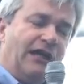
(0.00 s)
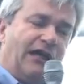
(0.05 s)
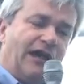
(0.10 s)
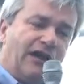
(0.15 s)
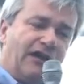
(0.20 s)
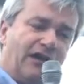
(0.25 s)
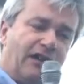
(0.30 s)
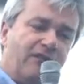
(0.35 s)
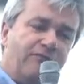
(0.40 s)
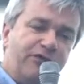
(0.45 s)

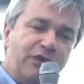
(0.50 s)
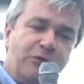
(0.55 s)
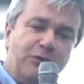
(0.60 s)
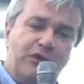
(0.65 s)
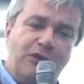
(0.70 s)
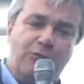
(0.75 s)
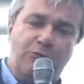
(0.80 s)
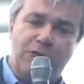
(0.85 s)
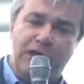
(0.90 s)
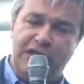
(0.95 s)
And our view,
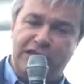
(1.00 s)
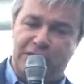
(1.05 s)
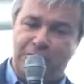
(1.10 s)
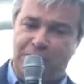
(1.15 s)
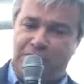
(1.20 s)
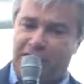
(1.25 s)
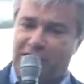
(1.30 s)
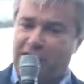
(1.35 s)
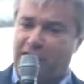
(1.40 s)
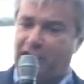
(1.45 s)
and the reason
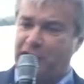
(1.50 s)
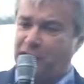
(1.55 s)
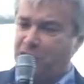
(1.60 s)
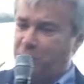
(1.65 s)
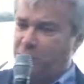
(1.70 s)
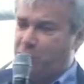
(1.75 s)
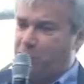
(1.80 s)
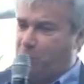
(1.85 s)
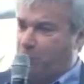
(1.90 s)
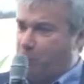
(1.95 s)
we designed
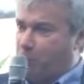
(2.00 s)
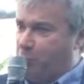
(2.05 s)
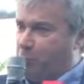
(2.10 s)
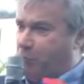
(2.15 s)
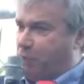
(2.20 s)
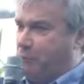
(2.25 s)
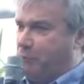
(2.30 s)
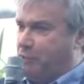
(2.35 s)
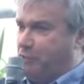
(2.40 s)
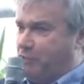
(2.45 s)
UE Boom the
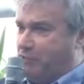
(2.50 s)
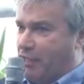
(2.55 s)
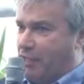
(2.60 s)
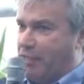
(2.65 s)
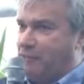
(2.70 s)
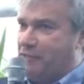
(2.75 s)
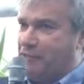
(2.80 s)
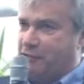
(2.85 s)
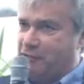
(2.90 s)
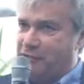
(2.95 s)
way we
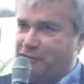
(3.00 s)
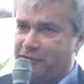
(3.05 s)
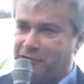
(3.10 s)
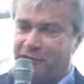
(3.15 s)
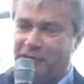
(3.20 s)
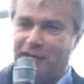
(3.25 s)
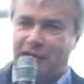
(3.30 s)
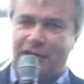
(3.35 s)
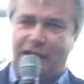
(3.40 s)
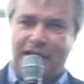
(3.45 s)
designed it,
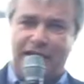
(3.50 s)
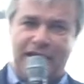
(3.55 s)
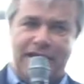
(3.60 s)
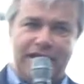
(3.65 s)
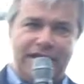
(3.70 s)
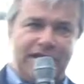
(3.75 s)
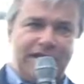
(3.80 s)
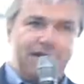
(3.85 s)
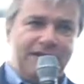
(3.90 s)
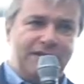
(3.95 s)
is
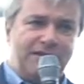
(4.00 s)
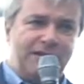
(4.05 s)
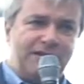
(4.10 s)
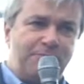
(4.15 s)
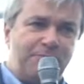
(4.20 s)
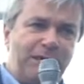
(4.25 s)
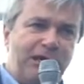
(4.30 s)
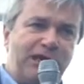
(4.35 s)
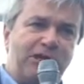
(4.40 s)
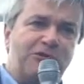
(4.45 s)
the
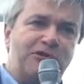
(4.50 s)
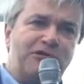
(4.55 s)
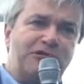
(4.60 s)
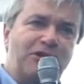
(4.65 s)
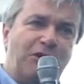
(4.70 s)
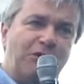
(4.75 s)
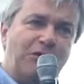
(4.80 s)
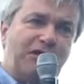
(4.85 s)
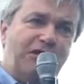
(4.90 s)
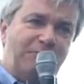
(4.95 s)
speaker is
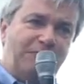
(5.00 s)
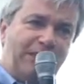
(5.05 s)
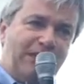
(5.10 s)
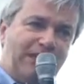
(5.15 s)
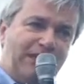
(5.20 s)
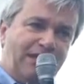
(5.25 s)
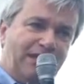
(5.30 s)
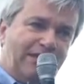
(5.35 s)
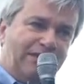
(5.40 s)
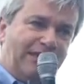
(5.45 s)
going to
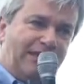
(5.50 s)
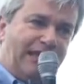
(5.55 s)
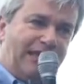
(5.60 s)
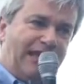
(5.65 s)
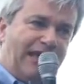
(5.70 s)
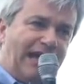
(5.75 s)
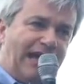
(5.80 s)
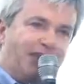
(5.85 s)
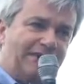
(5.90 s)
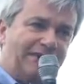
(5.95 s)
be the
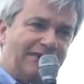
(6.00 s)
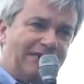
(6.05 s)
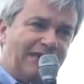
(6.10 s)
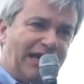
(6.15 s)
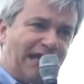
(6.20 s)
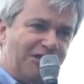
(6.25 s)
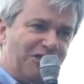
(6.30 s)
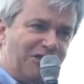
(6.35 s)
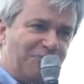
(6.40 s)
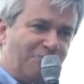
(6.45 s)
last
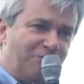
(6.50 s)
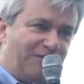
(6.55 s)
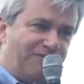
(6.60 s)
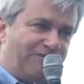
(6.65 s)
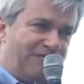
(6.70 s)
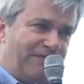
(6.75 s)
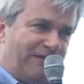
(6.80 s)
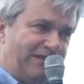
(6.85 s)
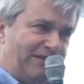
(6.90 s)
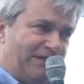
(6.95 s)
tangible
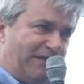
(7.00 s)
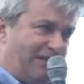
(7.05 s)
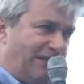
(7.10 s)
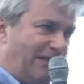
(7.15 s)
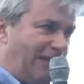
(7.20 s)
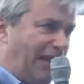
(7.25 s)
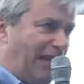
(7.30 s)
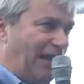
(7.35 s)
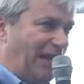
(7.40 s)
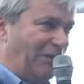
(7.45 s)

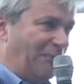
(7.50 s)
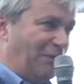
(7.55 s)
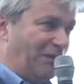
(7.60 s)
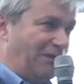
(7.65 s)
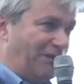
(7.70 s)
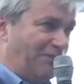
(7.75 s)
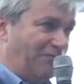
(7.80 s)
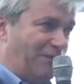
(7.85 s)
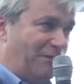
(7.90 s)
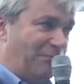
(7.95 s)
physical
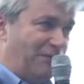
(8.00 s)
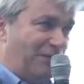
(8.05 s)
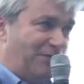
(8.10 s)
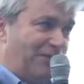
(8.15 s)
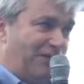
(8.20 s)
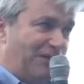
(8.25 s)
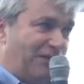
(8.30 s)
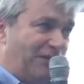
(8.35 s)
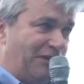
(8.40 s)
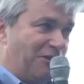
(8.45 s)
element of the
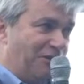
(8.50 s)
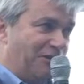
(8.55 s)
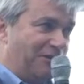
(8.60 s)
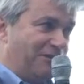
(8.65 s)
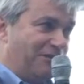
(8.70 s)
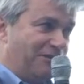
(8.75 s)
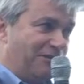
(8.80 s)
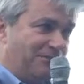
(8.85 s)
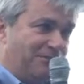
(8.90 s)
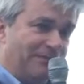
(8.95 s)
music
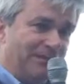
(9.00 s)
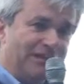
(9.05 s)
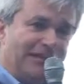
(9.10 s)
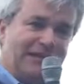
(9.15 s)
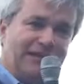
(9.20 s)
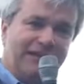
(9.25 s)
ecosystem.